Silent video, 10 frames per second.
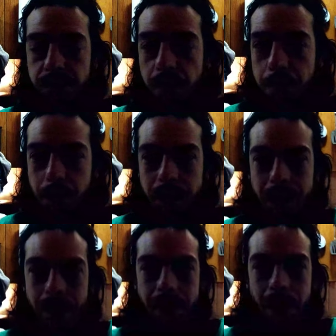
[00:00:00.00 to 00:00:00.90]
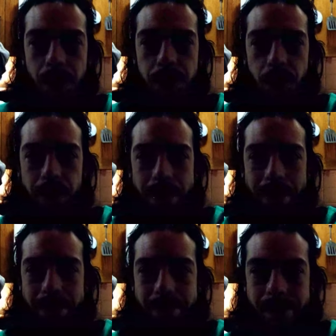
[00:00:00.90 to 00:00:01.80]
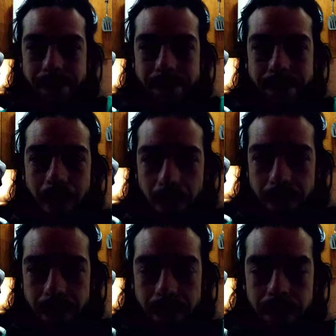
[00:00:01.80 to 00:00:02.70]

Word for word: probably what they're going to go for, and it's going to suck.